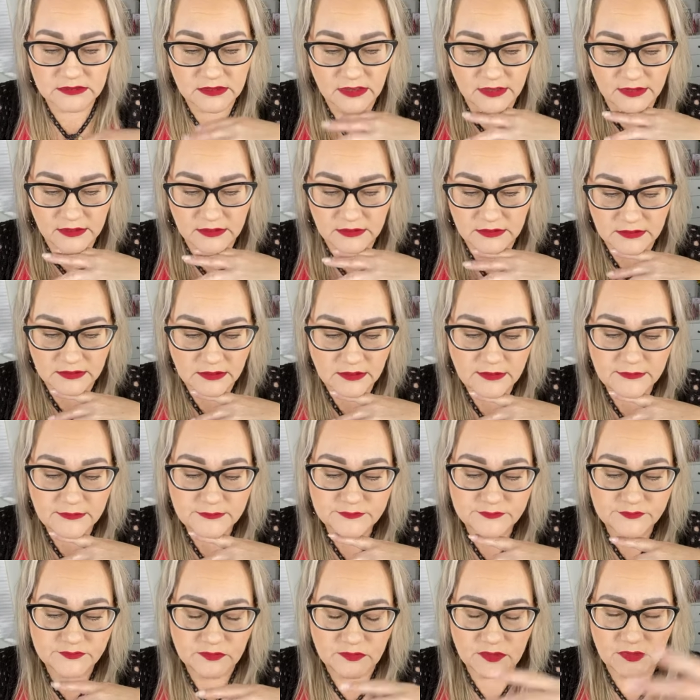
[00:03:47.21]
And,
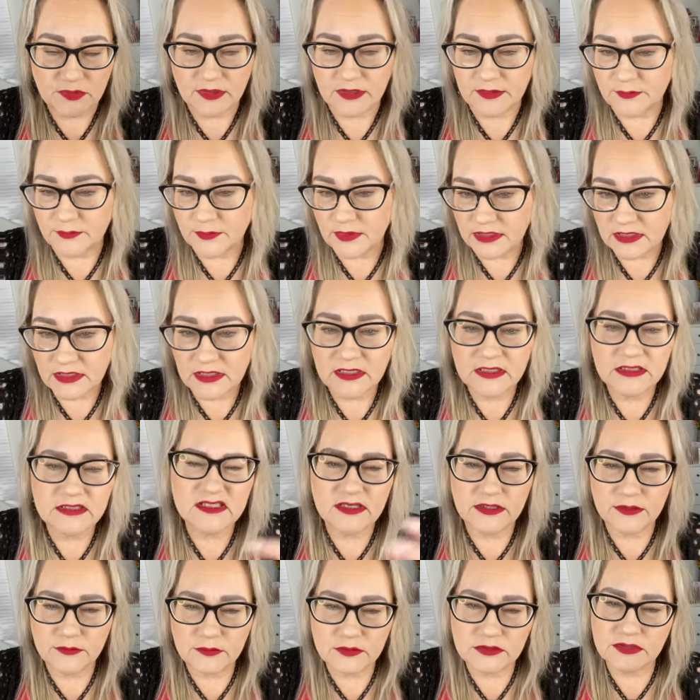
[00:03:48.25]
you know, I had my kids
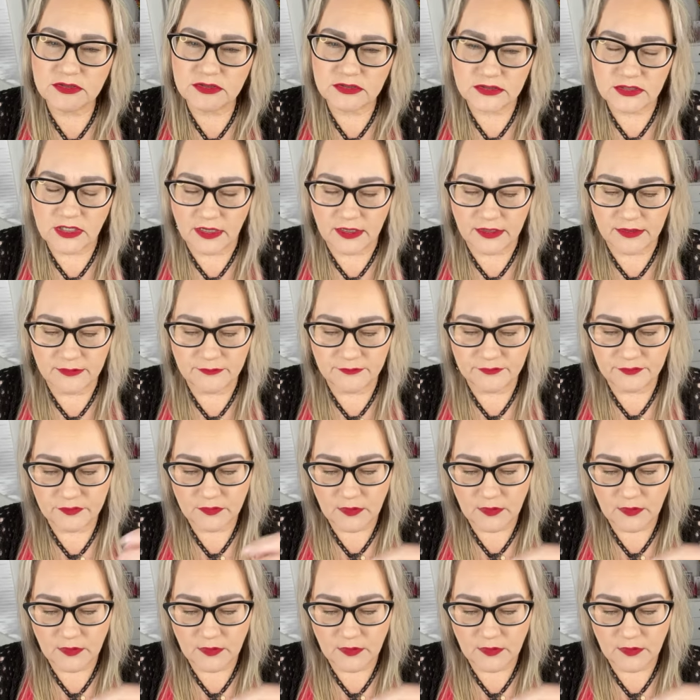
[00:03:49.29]
there. It was just time.